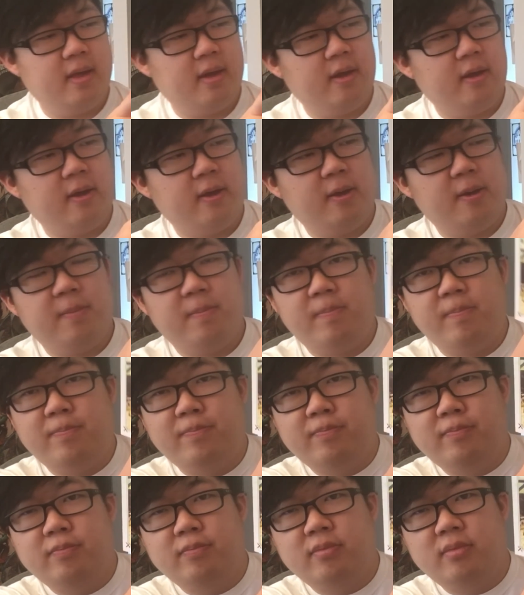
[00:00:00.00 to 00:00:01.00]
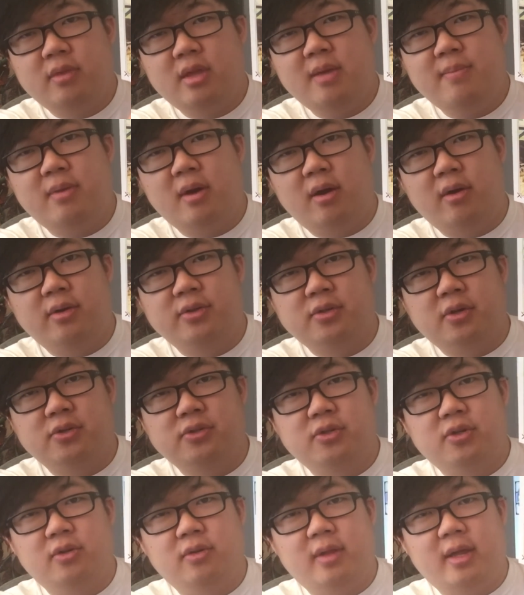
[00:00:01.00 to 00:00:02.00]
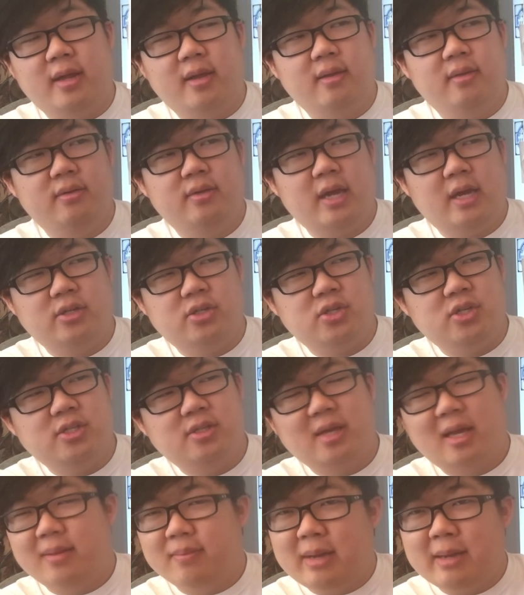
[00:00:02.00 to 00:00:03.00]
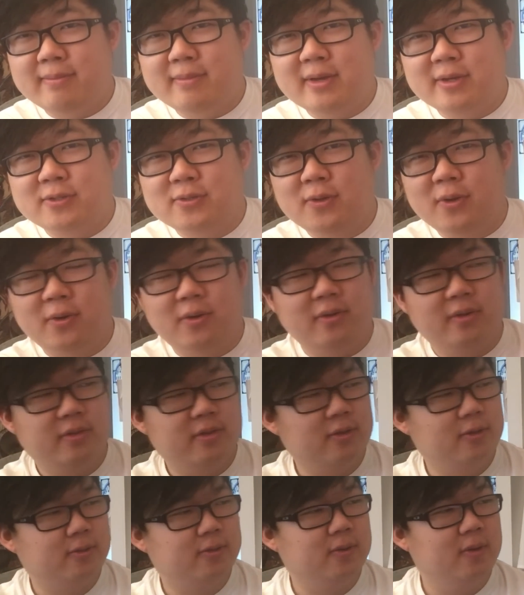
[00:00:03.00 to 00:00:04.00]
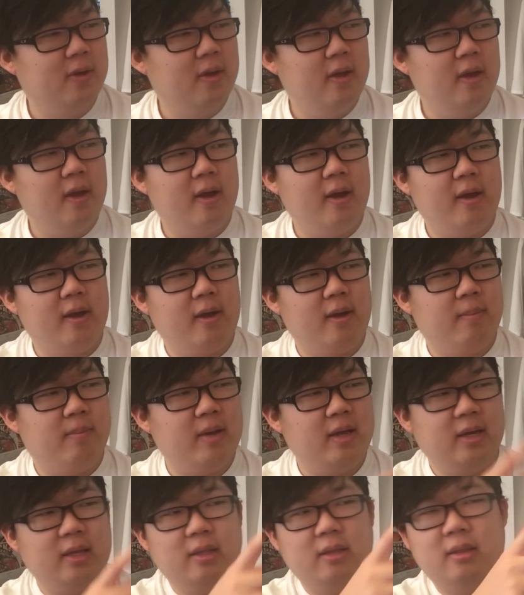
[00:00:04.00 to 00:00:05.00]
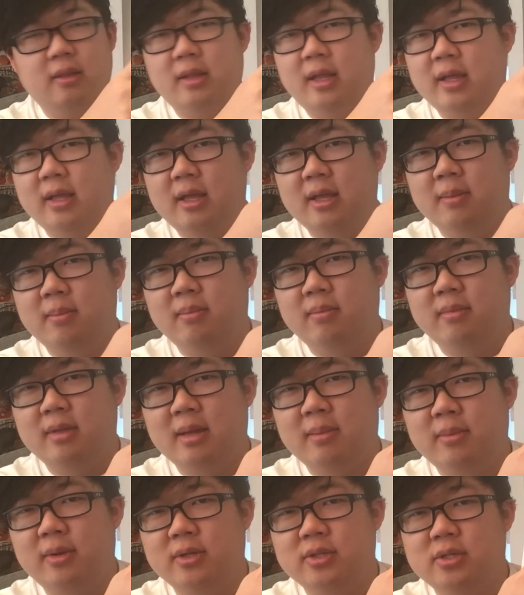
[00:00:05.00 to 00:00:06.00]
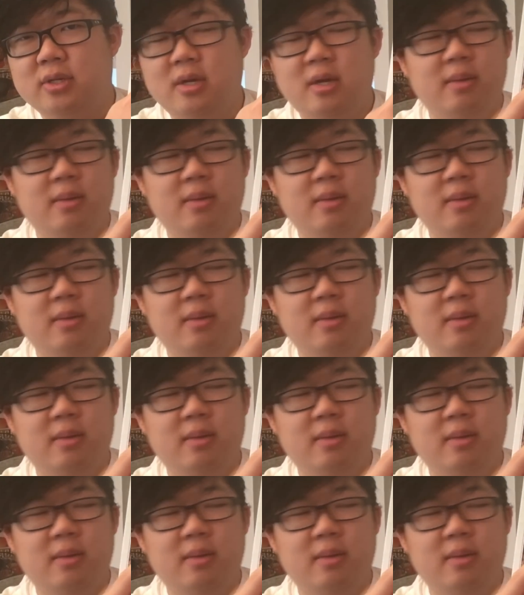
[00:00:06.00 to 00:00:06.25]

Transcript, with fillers: Um, Ibara is also like actually she's like my best girl in this. Um, I didn't like him that much,